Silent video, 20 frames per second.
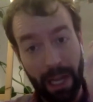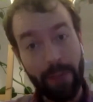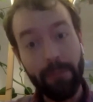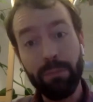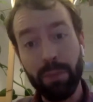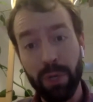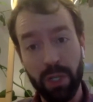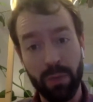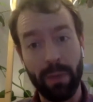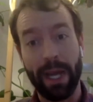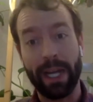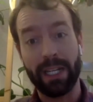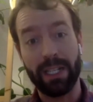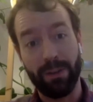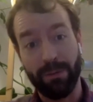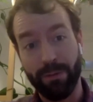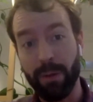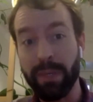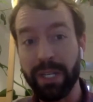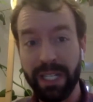left
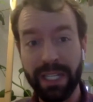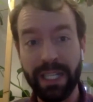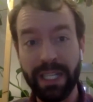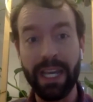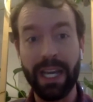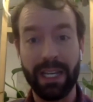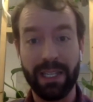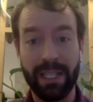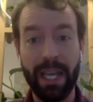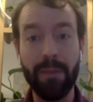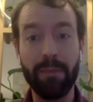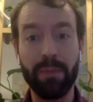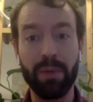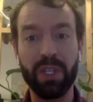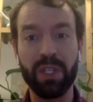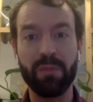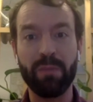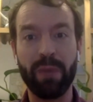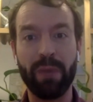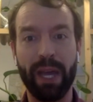perspective, from a DSA
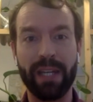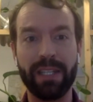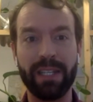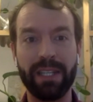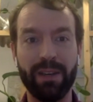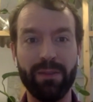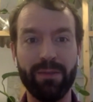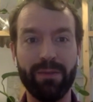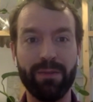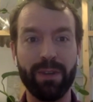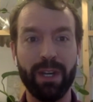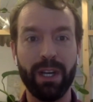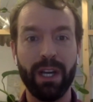perspective,